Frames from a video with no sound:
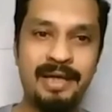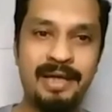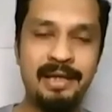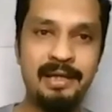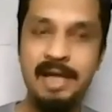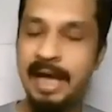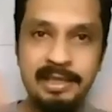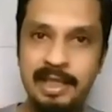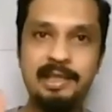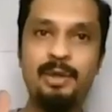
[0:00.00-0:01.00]
wo mar gaya. And
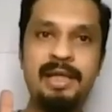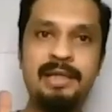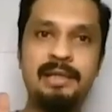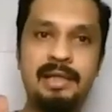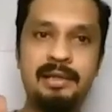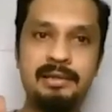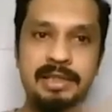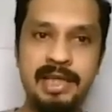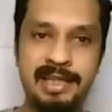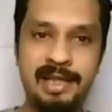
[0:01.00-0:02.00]
then you are like, are
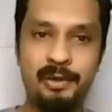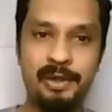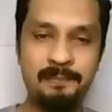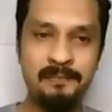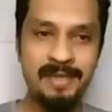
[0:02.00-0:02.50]
ye kya ho gaya?